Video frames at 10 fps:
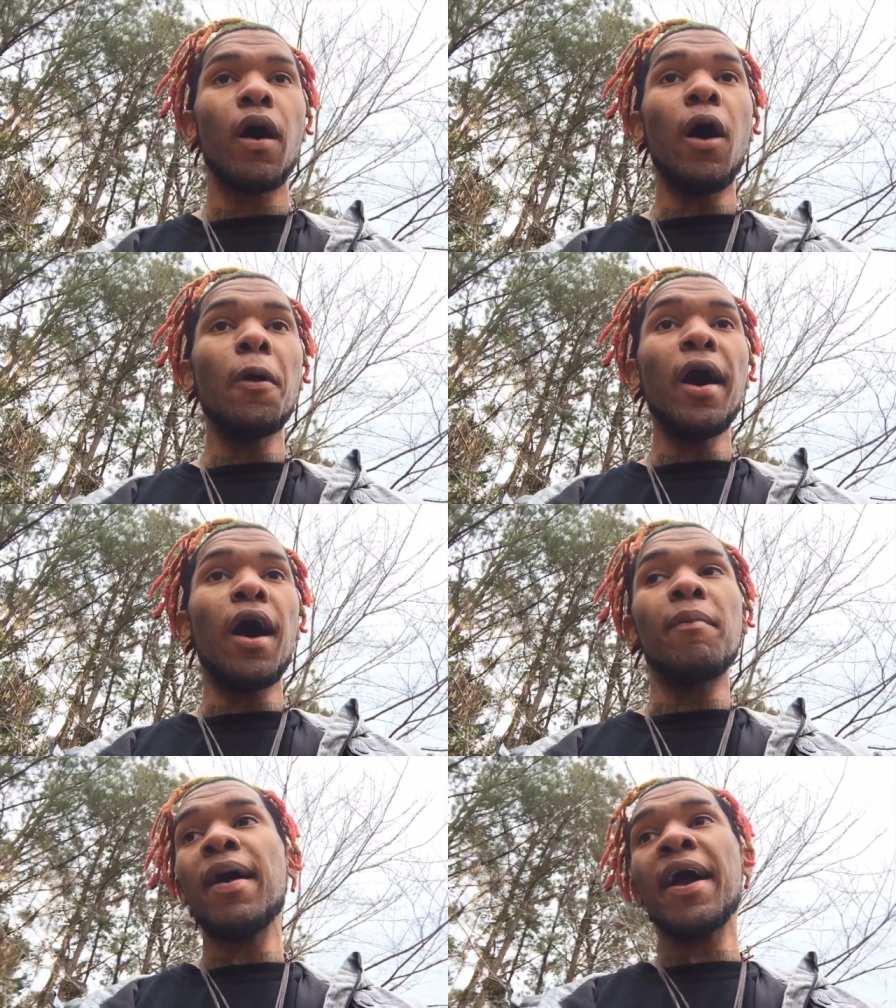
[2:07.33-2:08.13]
Oh
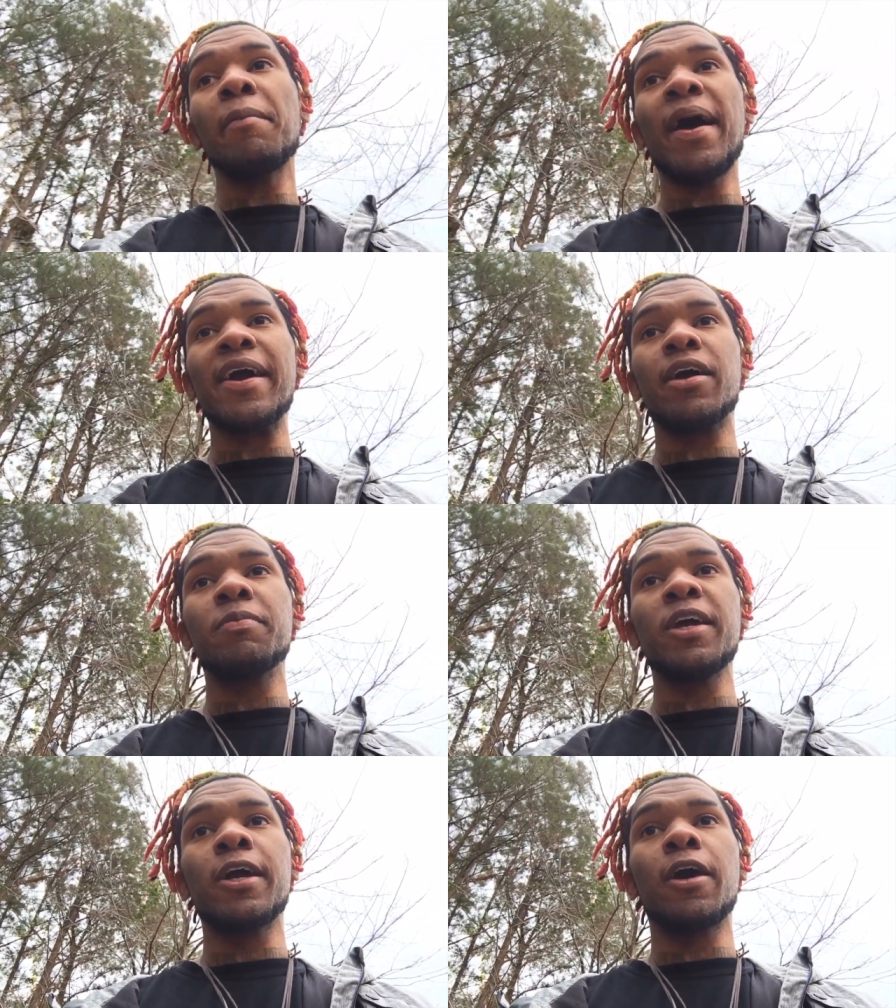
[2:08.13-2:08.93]
no, backup
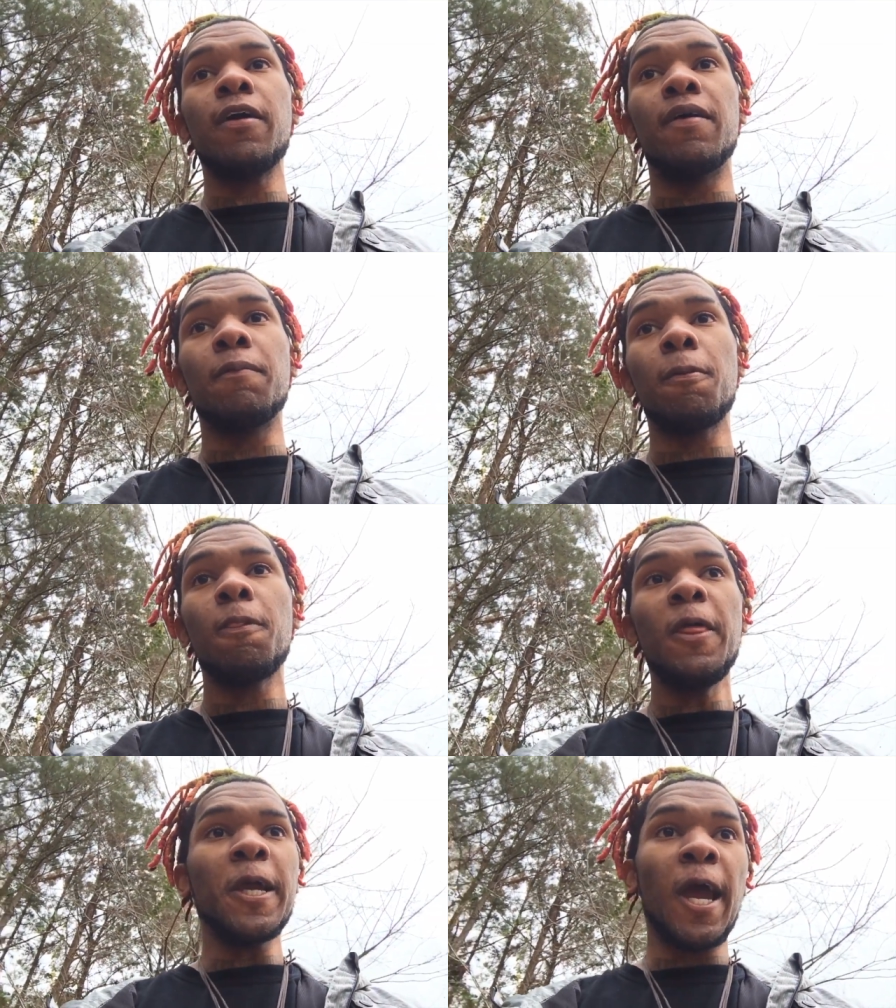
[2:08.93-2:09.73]
did come.
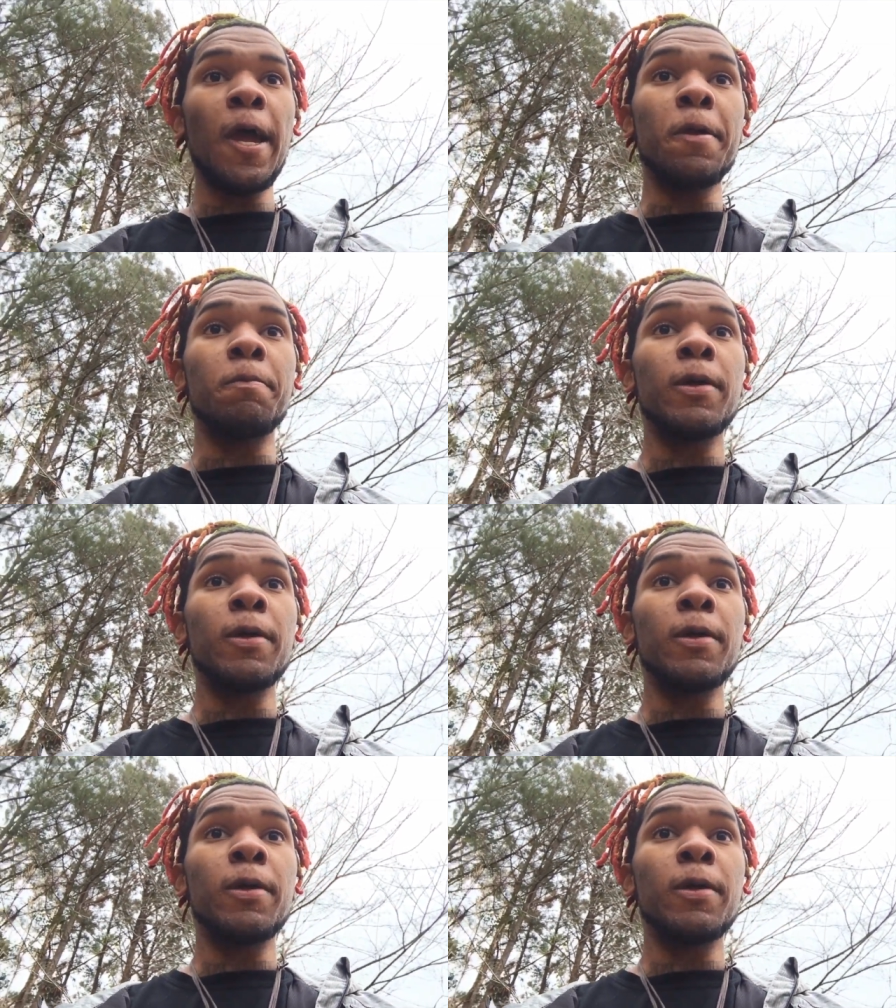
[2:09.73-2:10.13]
It came.